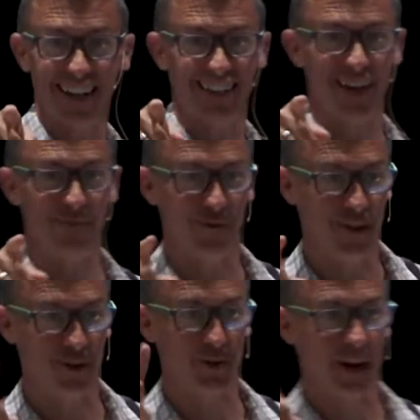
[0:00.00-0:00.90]
table,
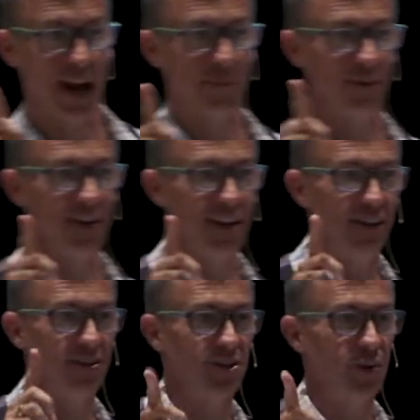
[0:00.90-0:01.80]
here's what happened.
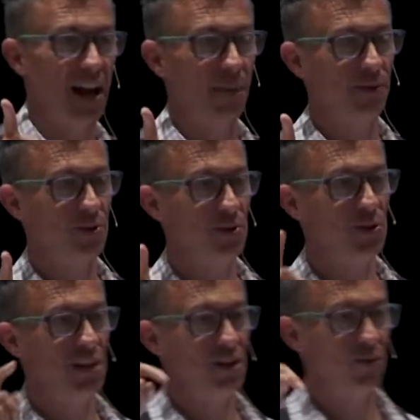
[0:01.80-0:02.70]
This is what happens when
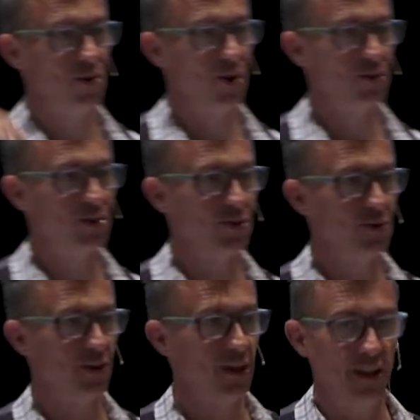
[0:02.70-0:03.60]
you get your notes to
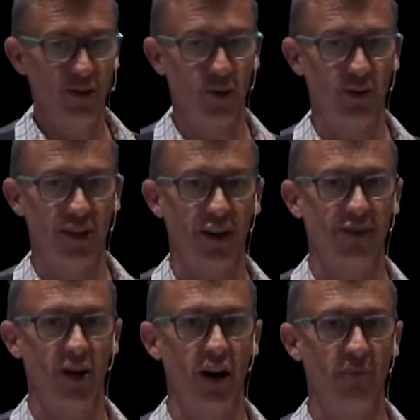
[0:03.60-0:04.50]
the church
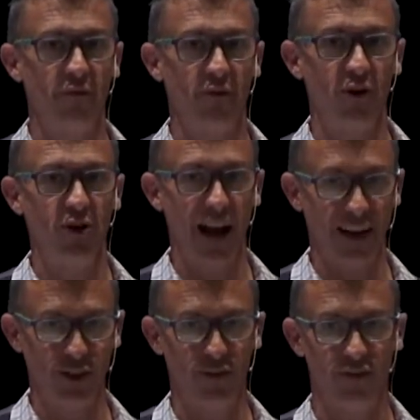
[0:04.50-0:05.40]
secretary before you
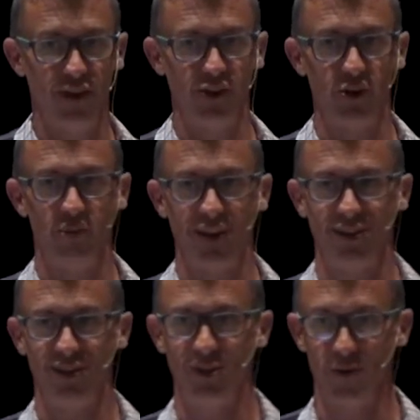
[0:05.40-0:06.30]
actually finish your
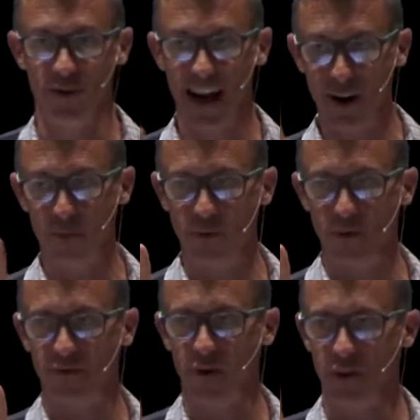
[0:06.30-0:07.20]
message. So we're not on
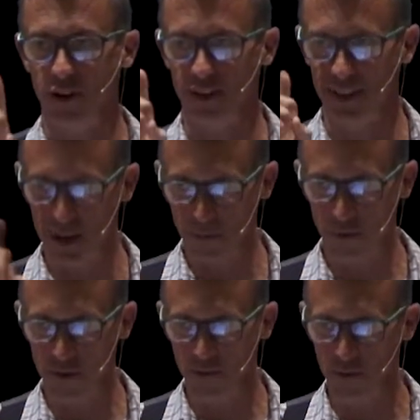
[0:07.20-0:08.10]
point four. We're going to skip
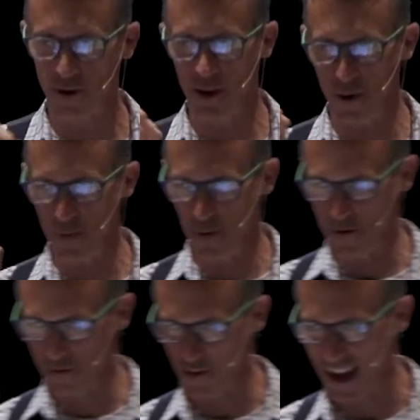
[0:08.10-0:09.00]
point four and go to
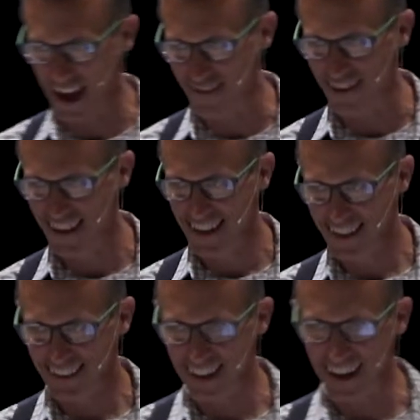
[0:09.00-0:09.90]
point five.
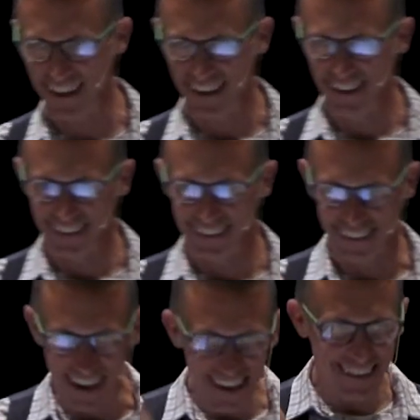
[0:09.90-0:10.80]
Okay? All
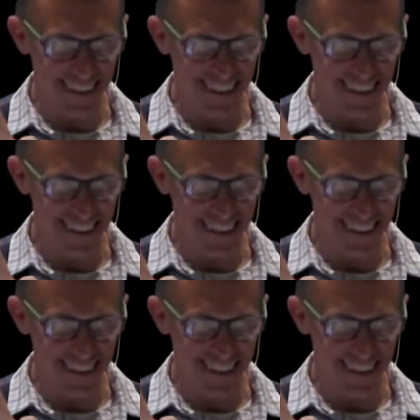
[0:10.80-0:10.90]
right? So